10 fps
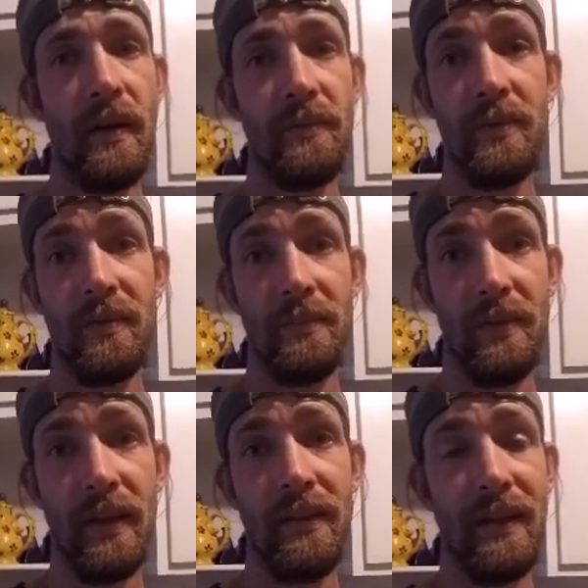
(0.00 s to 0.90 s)
So it's a
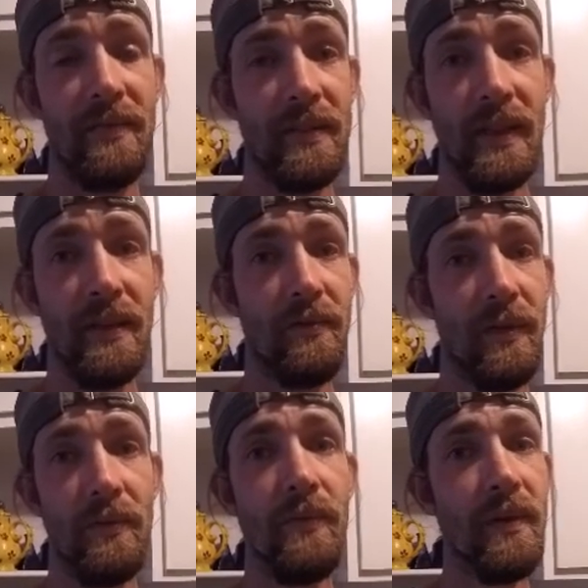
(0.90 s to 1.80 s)
plant that I've seen
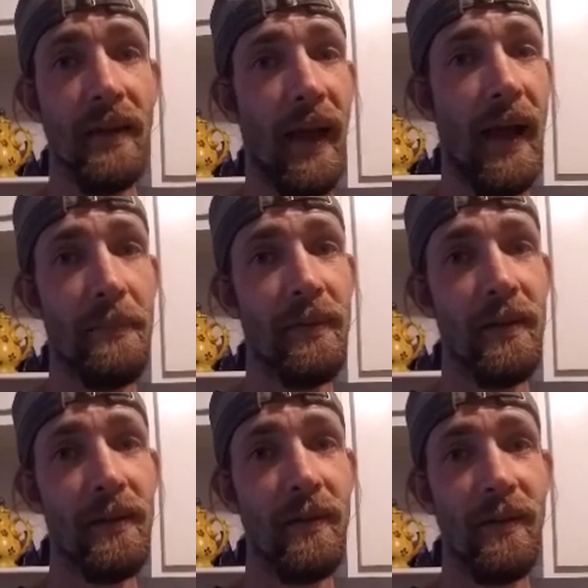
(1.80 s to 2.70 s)
growing really
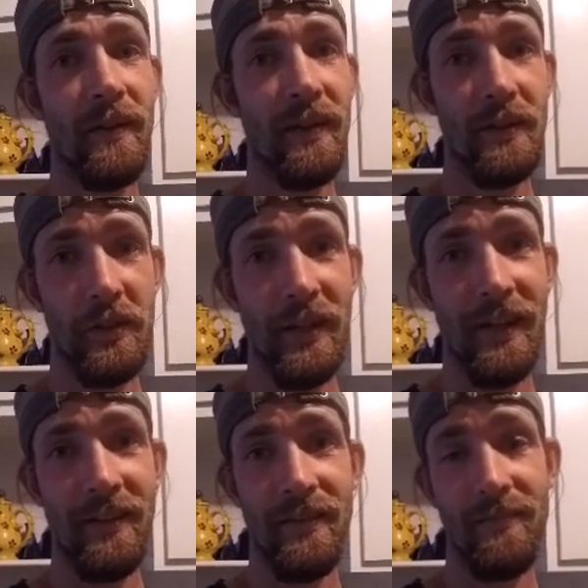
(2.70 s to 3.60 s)
happily along in
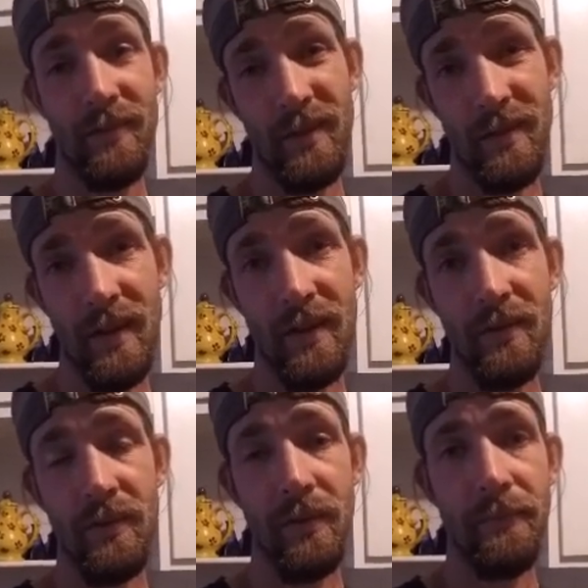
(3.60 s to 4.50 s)
shade, which is kind
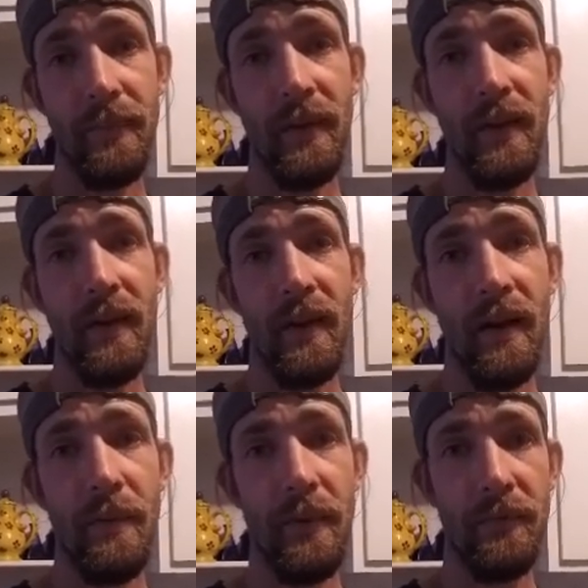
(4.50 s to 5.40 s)
of cool.
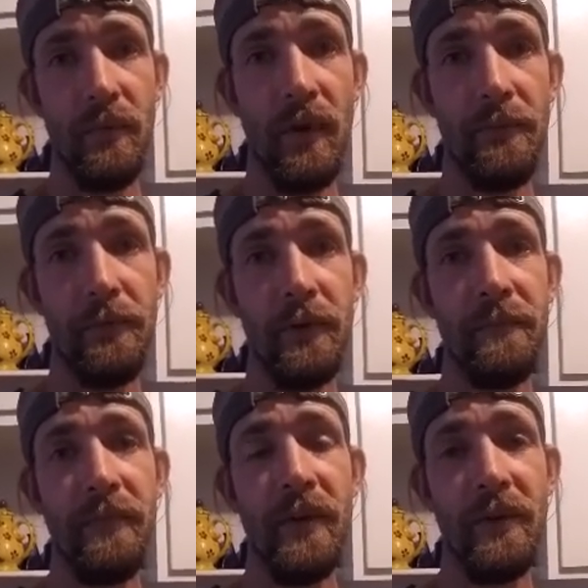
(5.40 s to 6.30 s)
But if you want
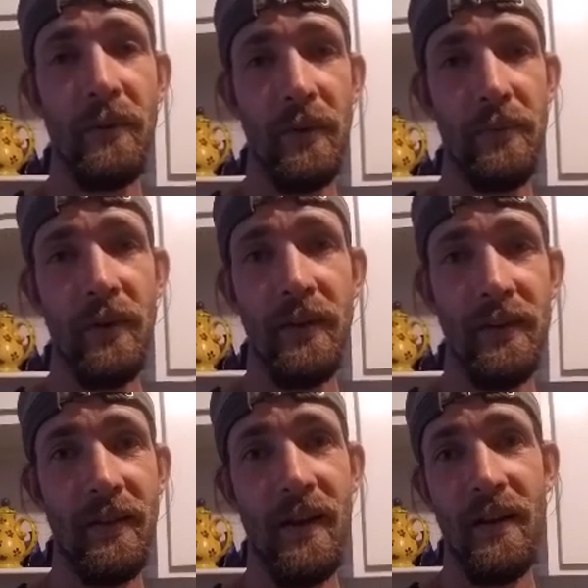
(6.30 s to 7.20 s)
fruit, you want to put it
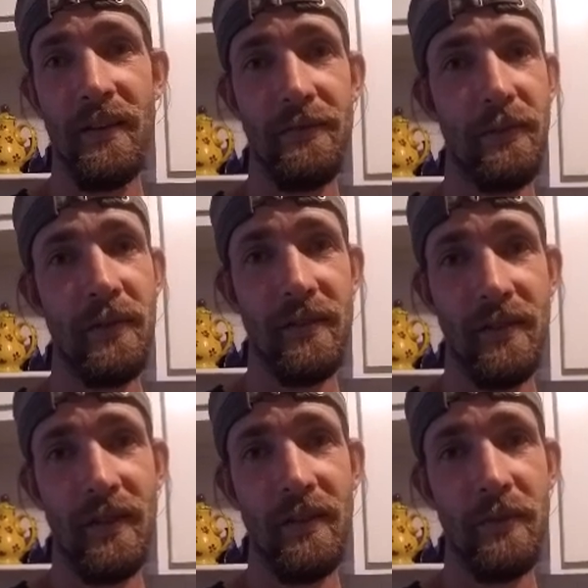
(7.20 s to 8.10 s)
in the hottest, fullest
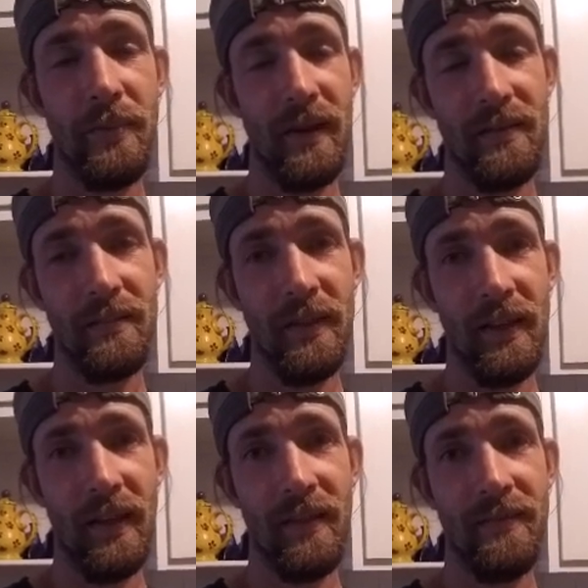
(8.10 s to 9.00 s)
sun you possibly
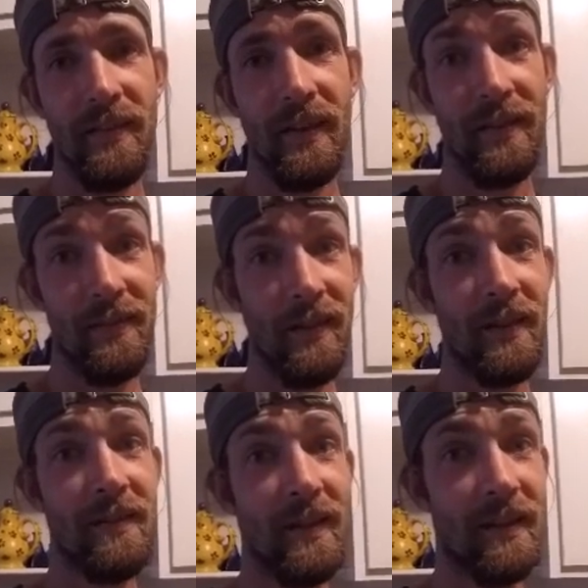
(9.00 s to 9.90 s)
can, as
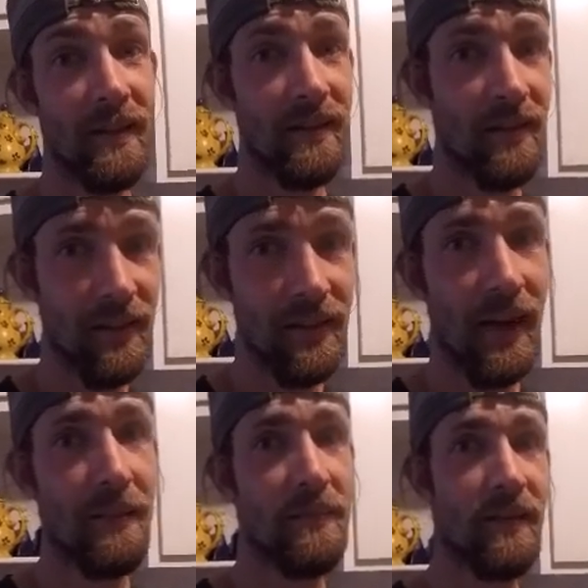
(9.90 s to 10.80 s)
long as it can
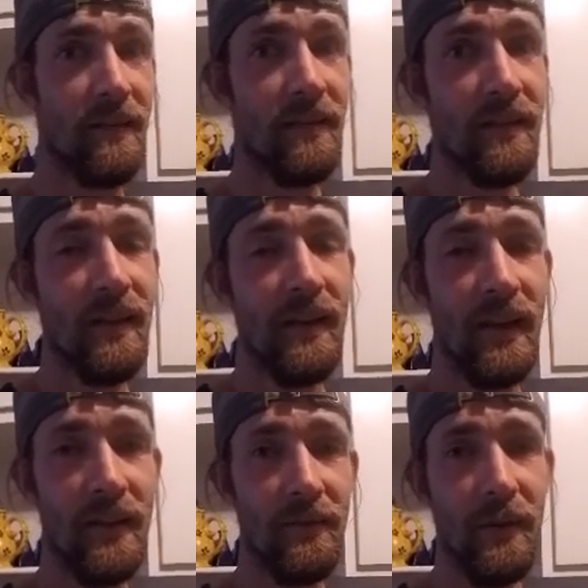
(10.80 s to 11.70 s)
adapt
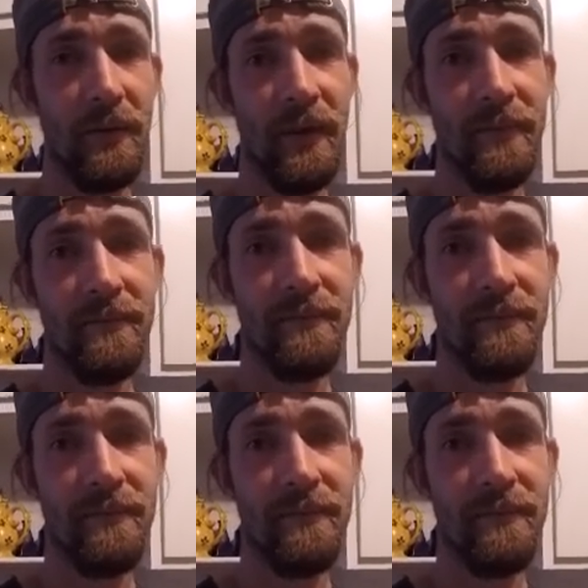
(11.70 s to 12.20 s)
and grow there.